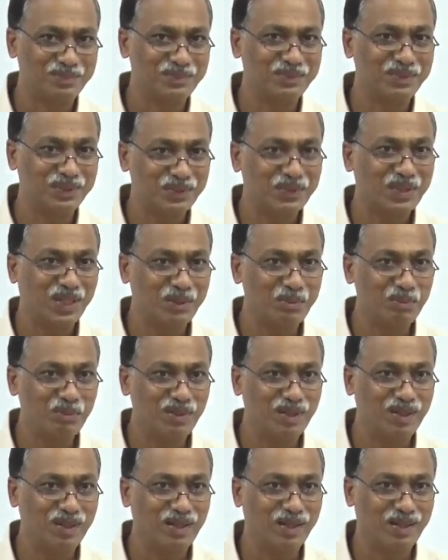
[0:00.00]
just try to
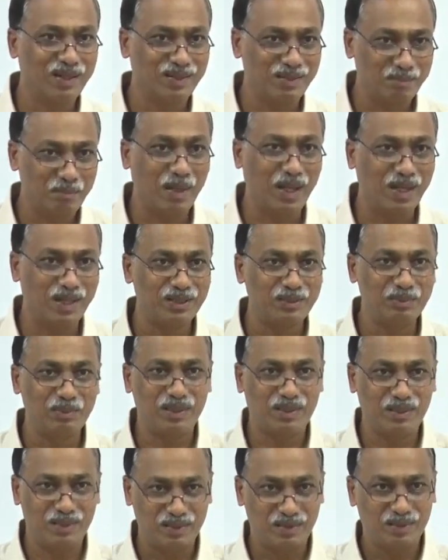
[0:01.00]
recollect
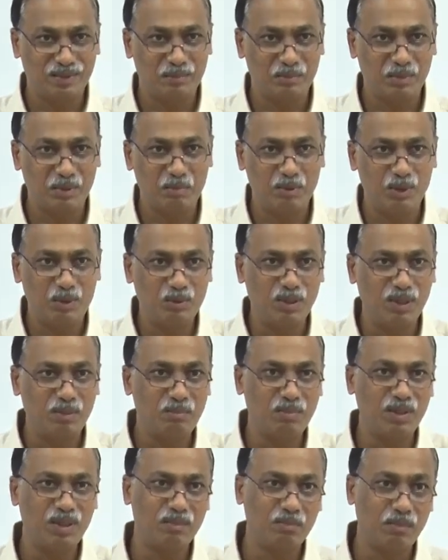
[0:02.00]
management people do
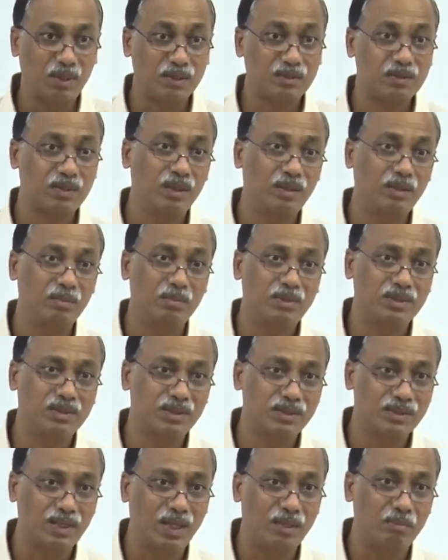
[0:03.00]
mba master in
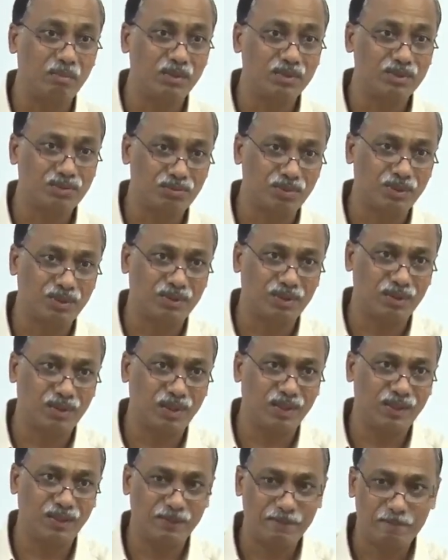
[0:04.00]
business administration
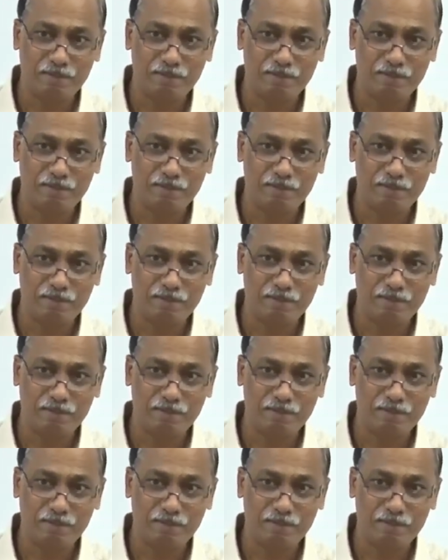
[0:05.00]
right